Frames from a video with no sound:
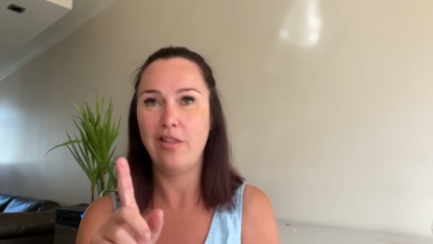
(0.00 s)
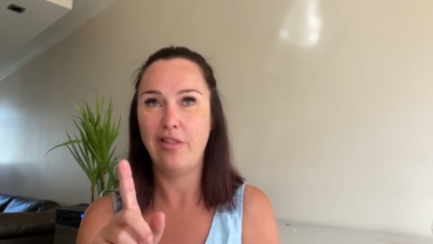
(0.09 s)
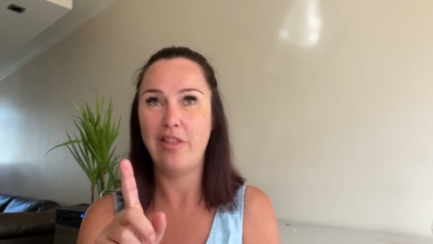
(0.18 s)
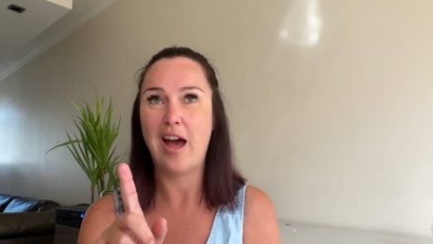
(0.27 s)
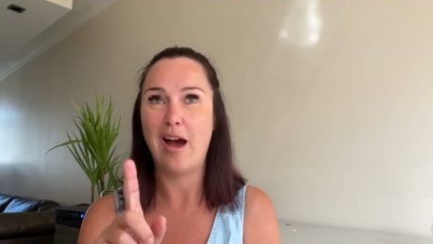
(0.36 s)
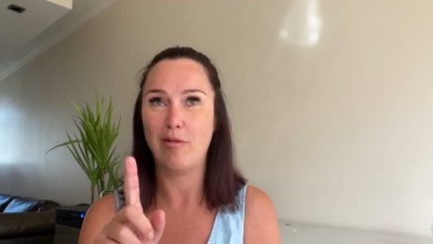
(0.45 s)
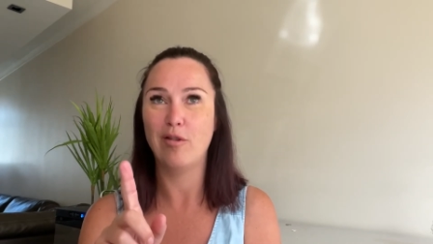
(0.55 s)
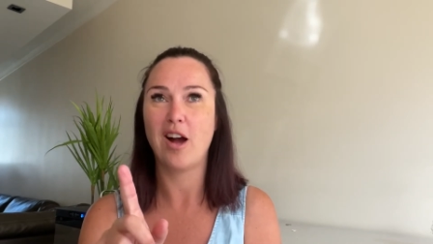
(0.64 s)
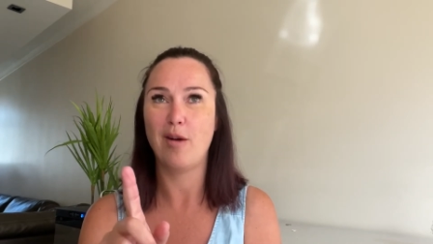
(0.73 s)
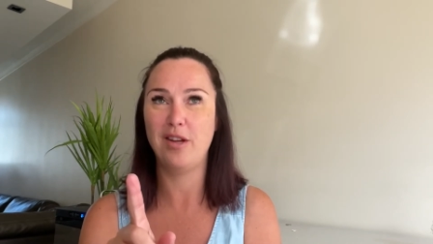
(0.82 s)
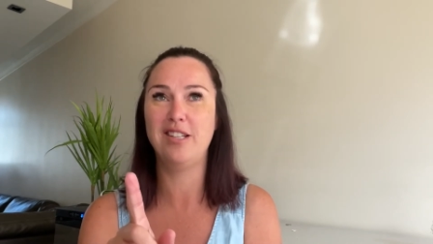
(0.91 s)
that will
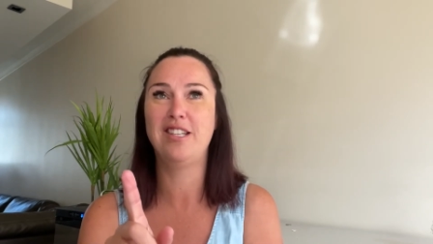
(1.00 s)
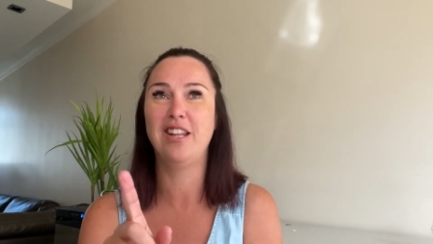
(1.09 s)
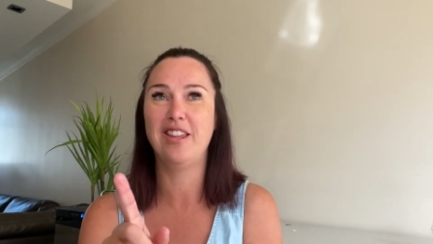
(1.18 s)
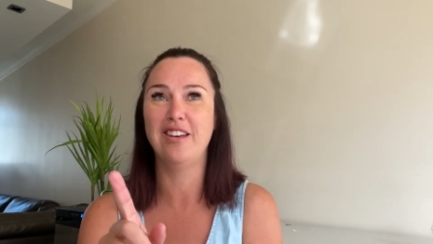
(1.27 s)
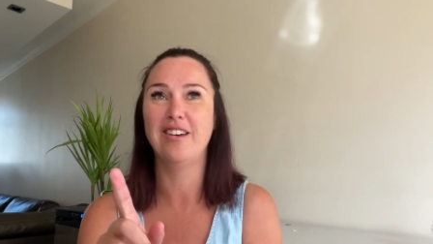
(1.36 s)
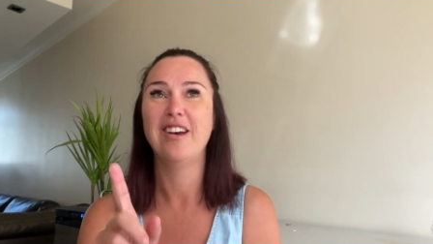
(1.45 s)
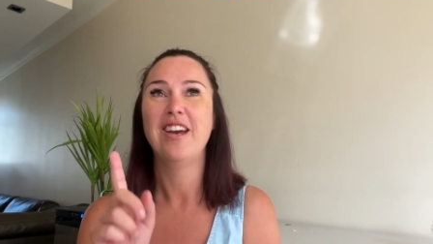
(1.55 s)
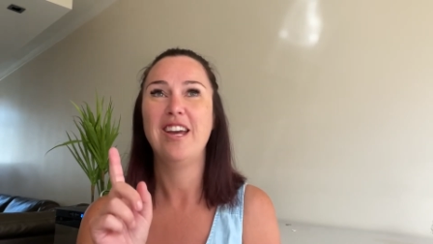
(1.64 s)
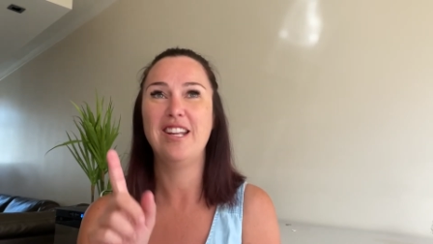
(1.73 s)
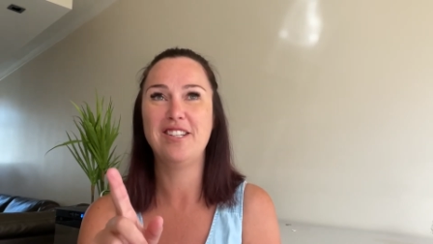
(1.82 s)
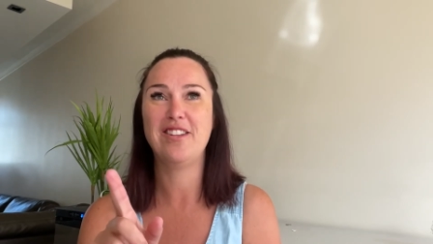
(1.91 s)
come into the
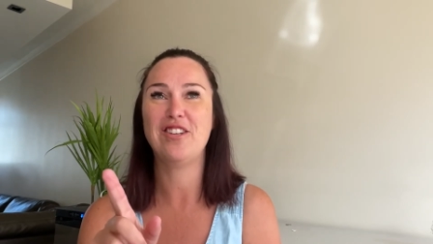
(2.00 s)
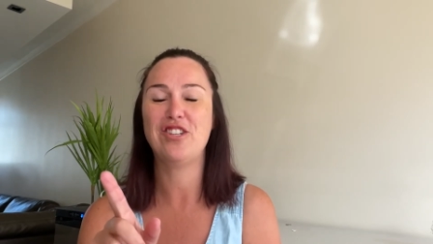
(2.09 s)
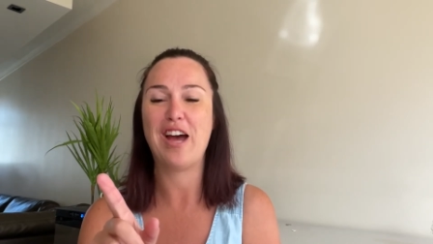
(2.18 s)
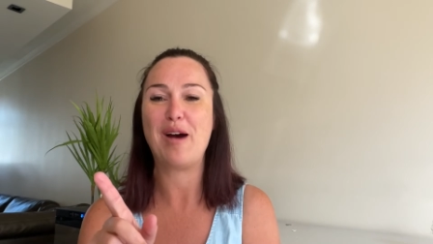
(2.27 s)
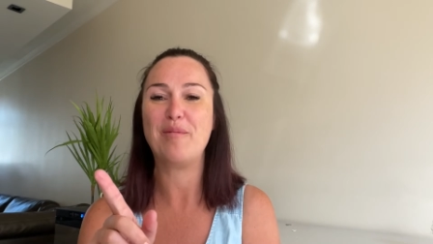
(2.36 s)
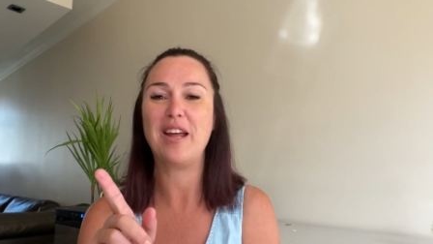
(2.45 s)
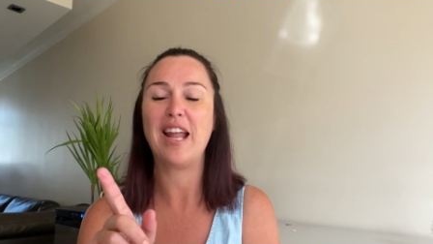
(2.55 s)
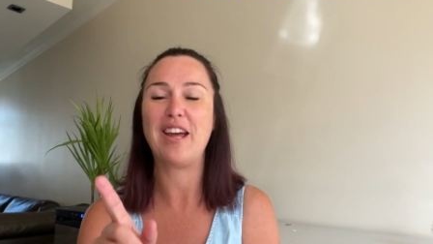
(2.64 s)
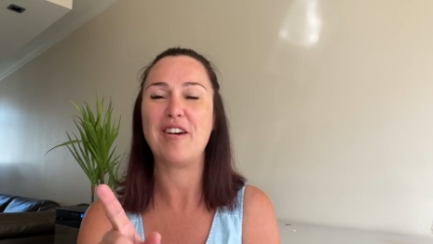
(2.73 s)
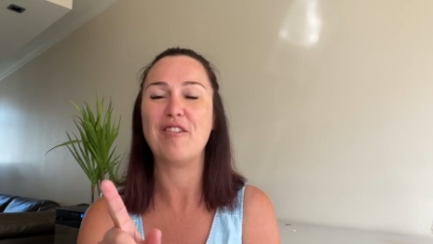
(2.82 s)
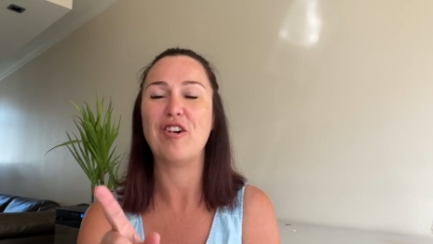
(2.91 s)
into the chat a bit
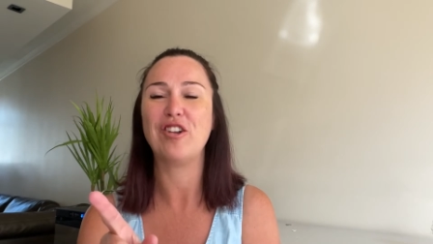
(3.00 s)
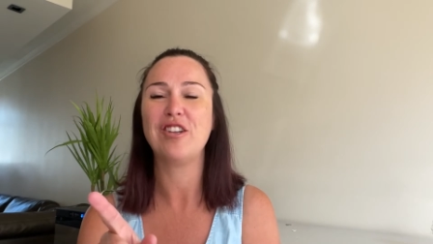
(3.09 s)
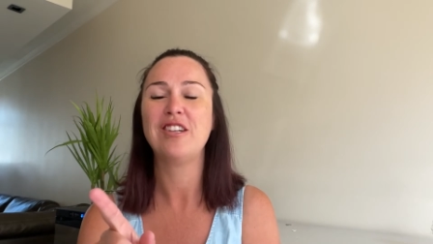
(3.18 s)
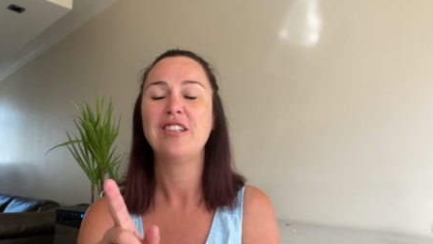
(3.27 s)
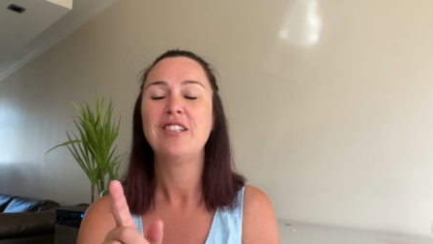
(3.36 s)
later on.